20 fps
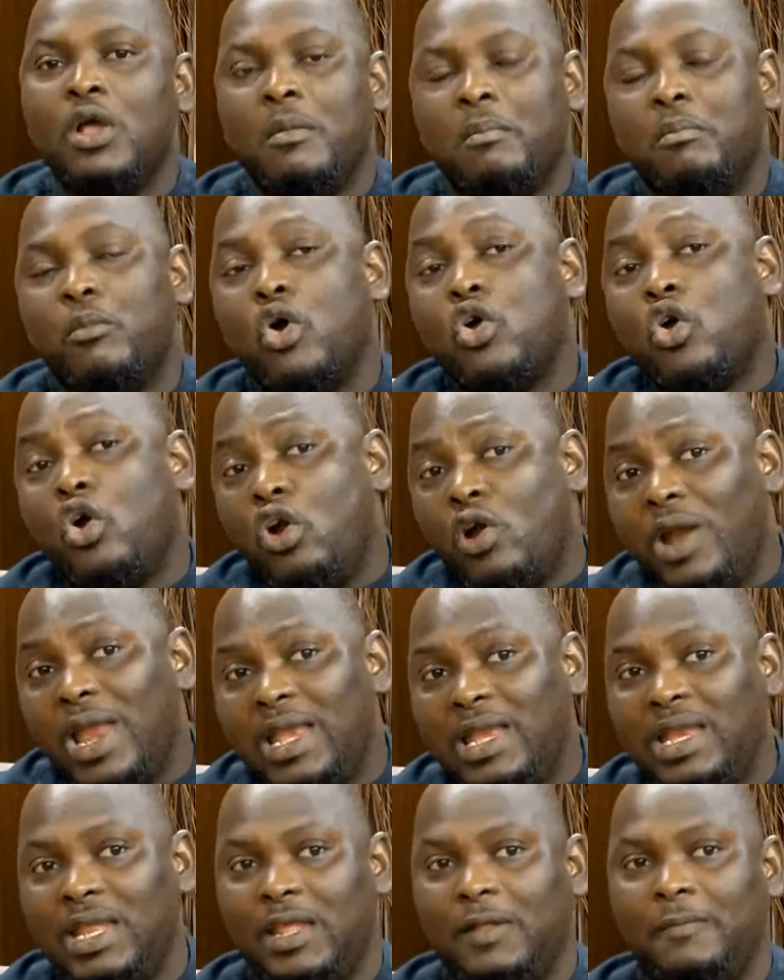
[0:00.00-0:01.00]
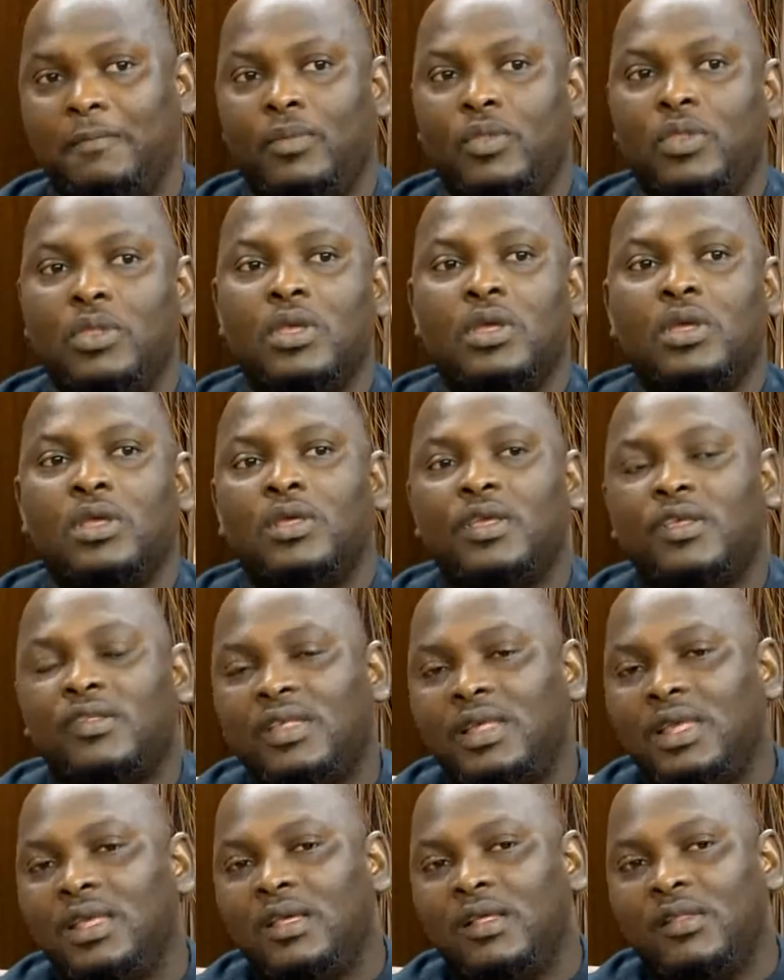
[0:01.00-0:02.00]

But currently, you see,